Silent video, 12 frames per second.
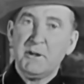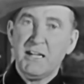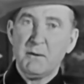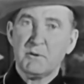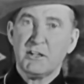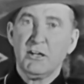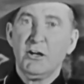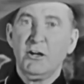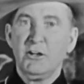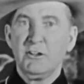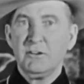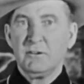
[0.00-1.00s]
been able to
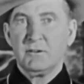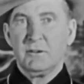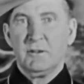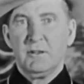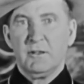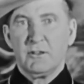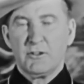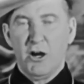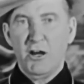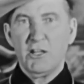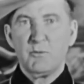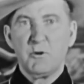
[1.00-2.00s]
learn,
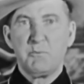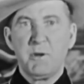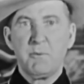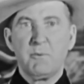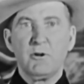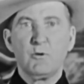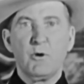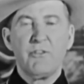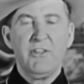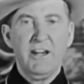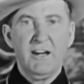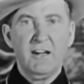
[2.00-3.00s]
talking with people who were
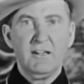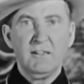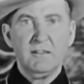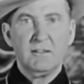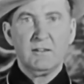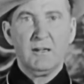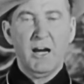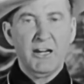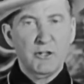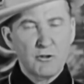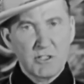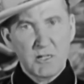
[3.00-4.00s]
there, I
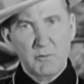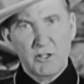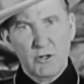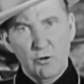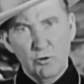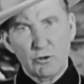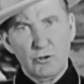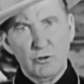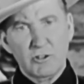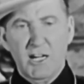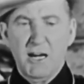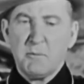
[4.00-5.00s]
knew some of the
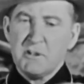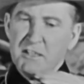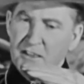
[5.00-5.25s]
old-timers.